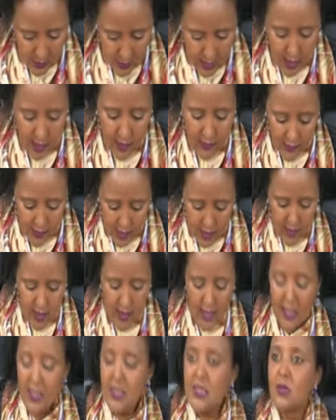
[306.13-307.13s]
we agree
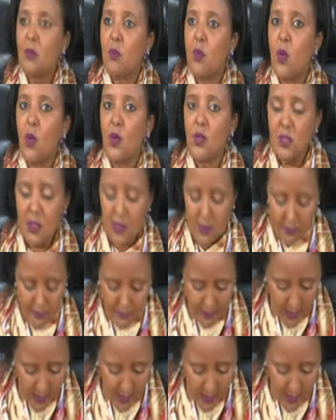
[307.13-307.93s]
and support